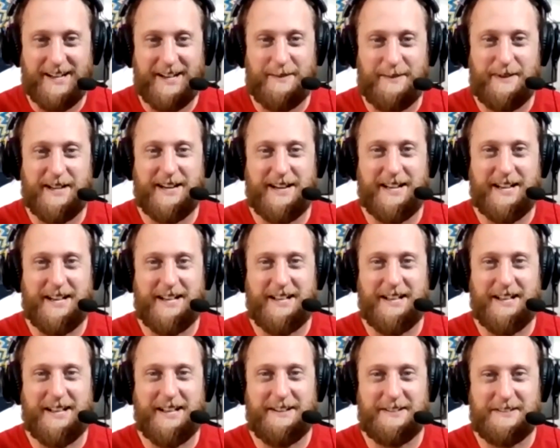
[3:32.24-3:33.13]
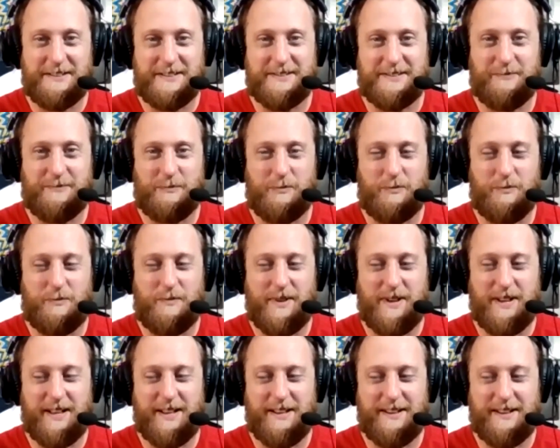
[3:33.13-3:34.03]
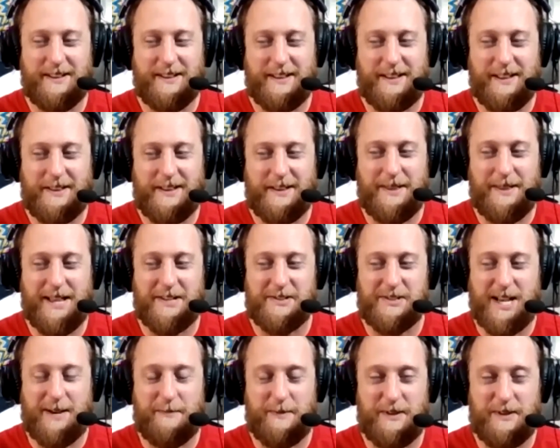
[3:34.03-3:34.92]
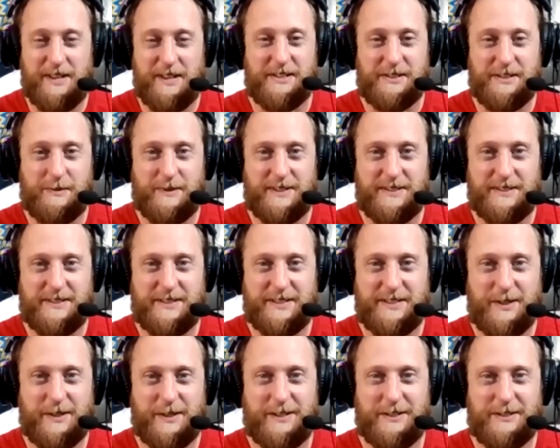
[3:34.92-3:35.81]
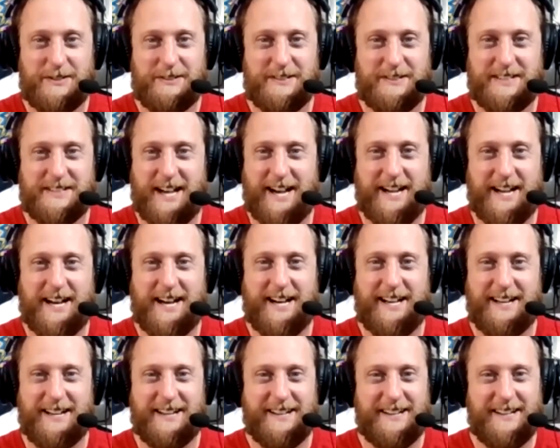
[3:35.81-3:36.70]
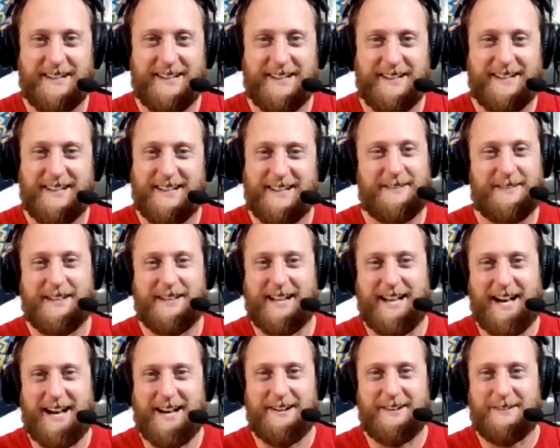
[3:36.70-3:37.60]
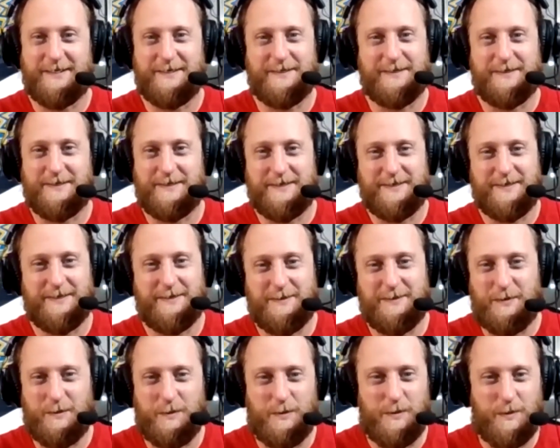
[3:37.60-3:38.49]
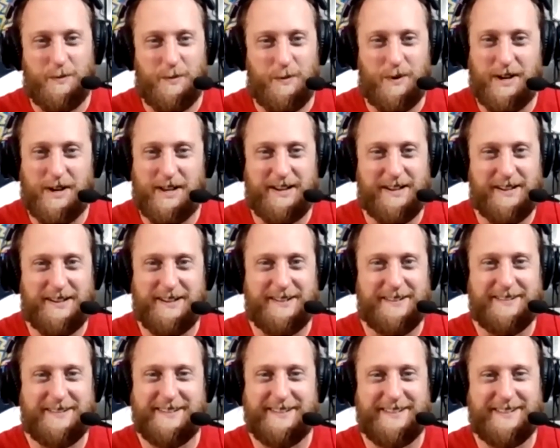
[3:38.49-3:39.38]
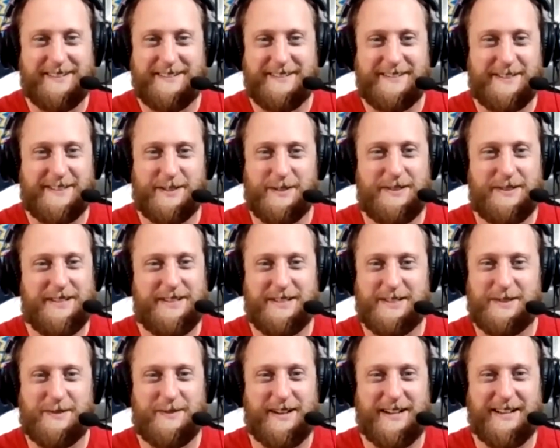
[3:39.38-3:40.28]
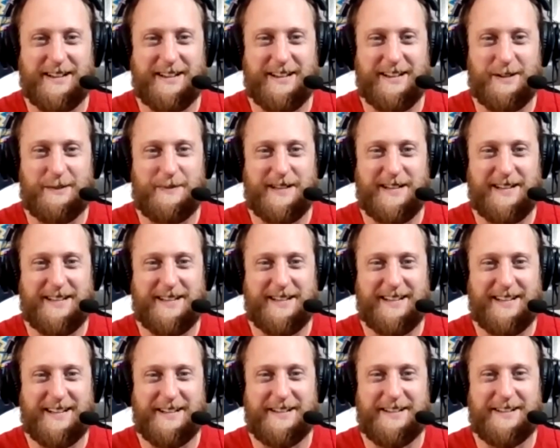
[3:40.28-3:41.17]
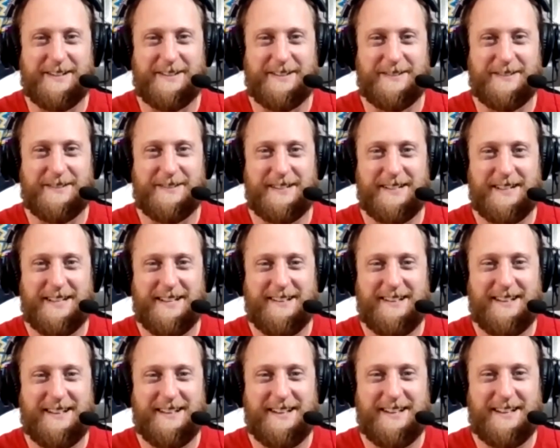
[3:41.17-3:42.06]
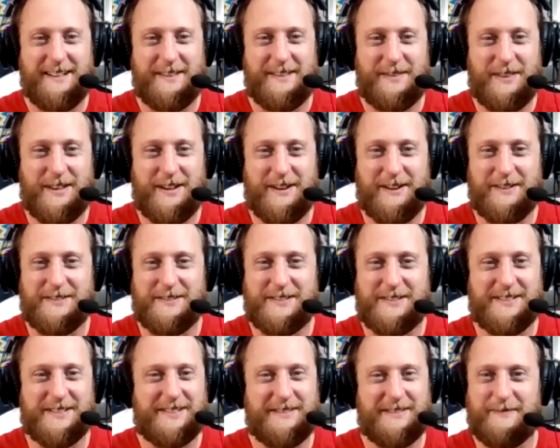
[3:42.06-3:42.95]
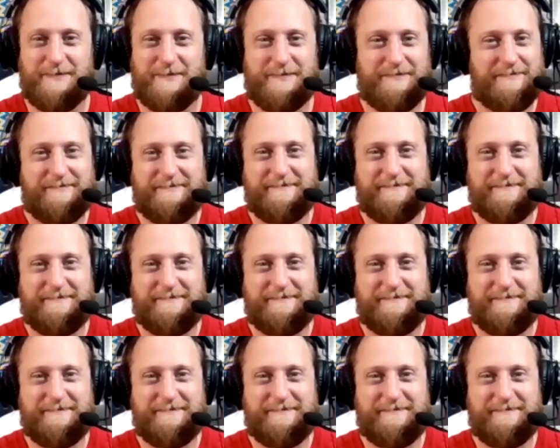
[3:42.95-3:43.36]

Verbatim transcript: yeah, I mean it, it's I mean that's happened with this one too, and it's just I got like I don't wanna do this right now, man. I don't there's